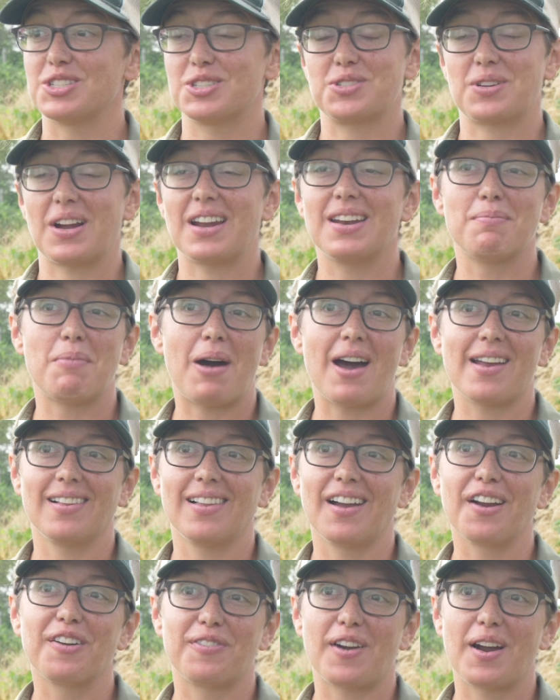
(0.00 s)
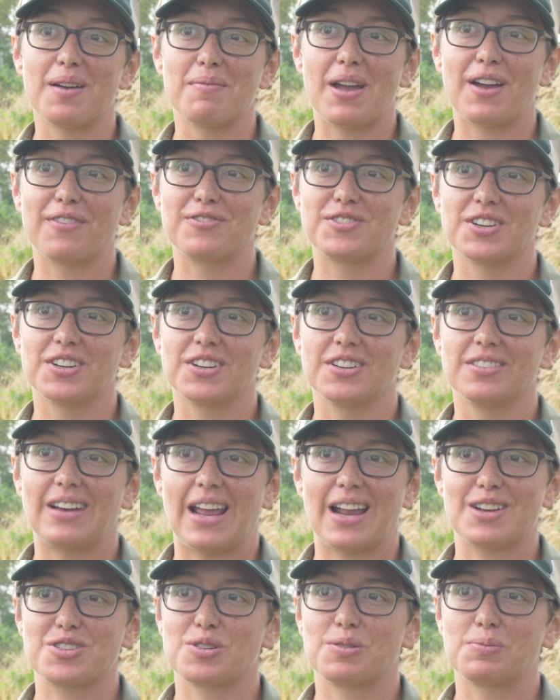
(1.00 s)
just trying to model our farm after
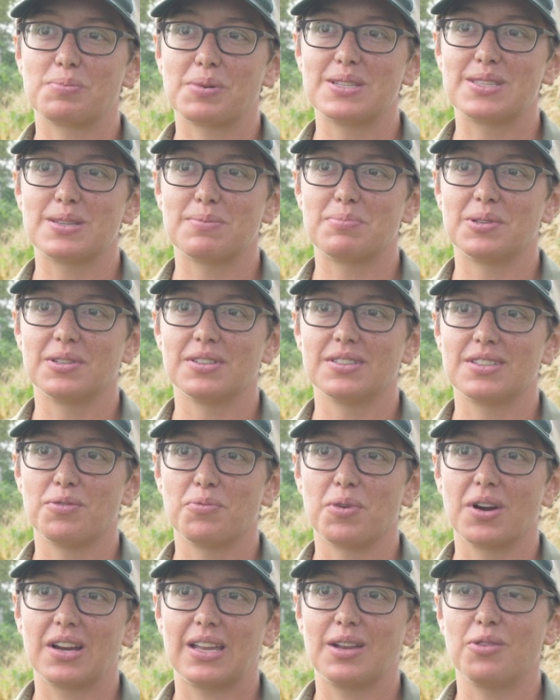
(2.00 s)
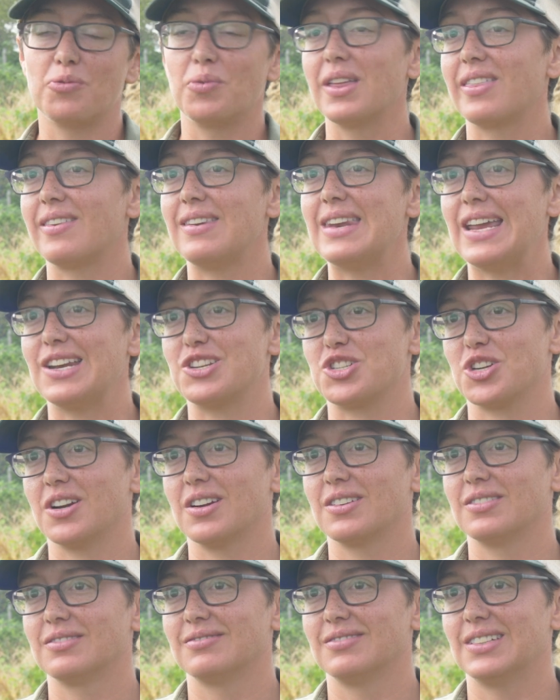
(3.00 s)
natural principles and working with
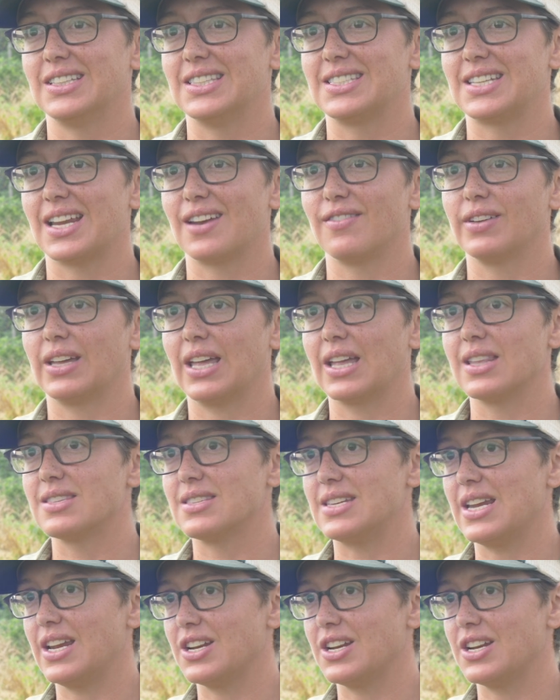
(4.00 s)
nature instead of against